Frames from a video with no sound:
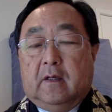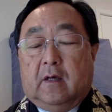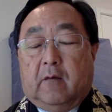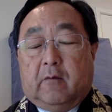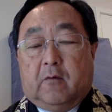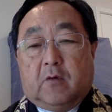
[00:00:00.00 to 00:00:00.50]

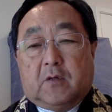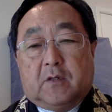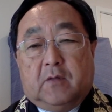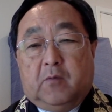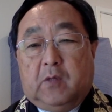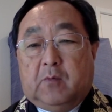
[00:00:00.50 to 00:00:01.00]
Of course,
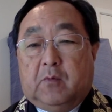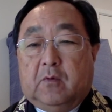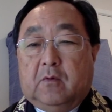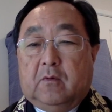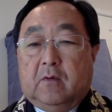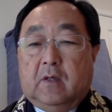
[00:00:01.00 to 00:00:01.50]
some
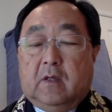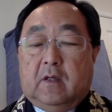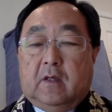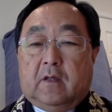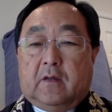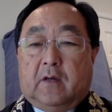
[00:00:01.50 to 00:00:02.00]
people
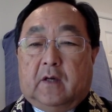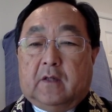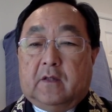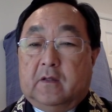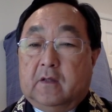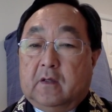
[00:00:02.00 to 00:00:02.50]

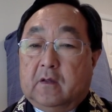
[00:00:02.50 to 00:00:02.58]
thought the